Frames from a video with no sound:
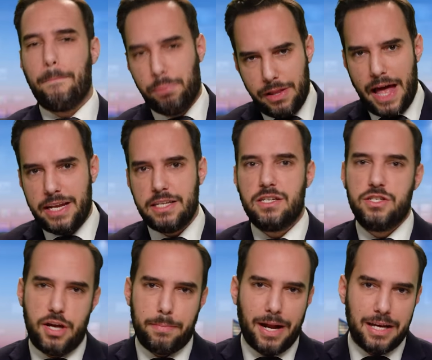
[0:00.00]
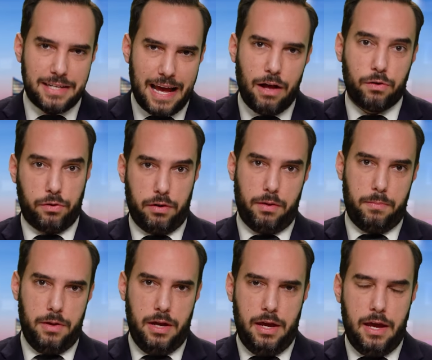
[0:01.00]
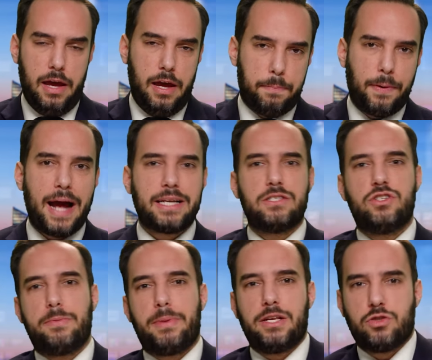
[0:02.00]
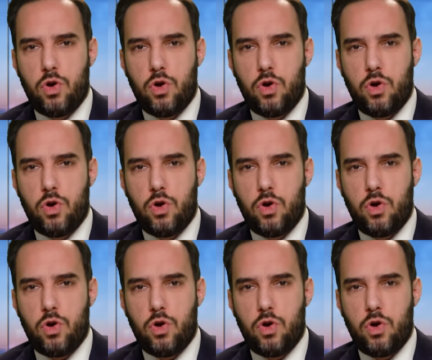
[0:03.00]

bled into Gemini's algorithm. In practice, Gemini's